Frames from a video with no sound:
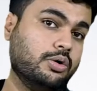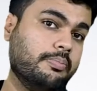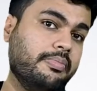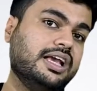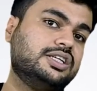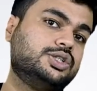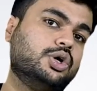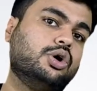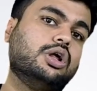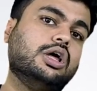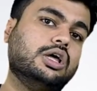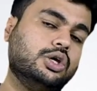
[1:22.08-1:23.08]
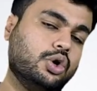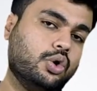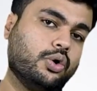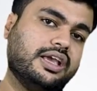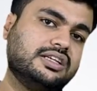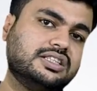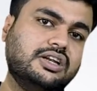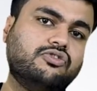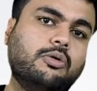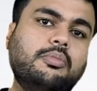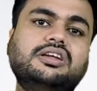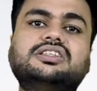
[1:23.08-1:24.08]
make sure your location
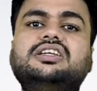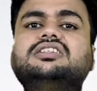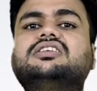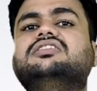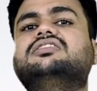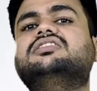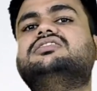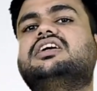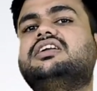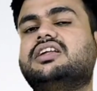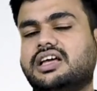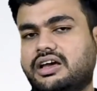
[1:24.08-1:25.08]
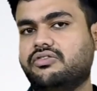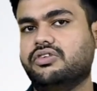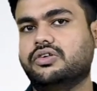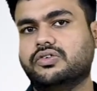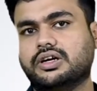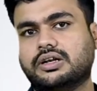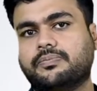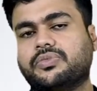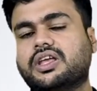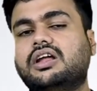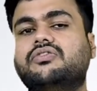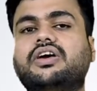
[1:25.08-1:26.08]
information is consistent everywhere.
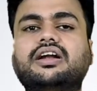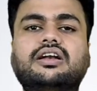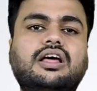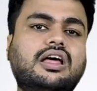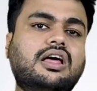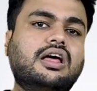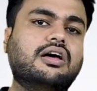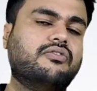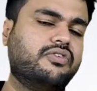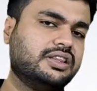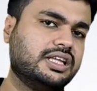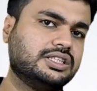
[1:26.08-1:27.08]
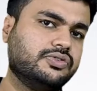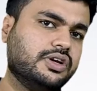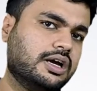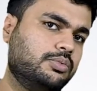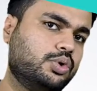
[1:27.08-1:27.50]
In fact, with this we come